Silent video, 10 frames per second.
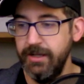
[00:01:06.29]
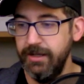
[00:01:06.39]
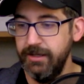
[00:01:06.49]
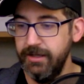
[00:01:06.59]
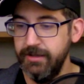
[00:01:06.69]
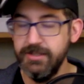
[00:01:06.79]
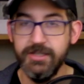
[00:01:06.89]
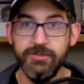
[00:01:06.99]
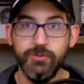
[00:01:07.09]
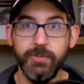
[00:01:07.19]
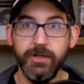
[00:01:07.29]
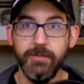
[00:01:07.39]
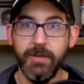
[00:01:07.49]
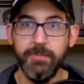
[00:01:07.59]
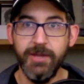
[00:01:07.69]
I need to pick up
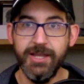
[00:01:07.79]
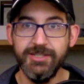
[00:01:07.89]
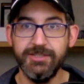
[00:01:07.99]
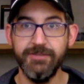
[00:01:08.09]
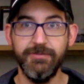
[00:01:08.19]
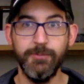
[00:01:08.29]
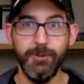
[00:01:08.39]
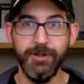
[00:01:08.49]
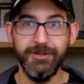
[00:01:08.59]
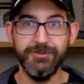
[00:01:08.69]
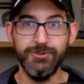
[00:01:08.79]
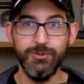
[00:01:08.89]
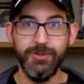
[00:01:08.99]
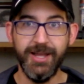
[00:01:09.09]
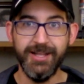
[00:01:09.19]
my pace if I'm going to
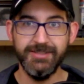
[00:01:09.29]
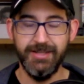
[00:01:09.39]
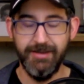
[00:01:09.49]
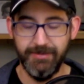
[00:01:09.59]
do that,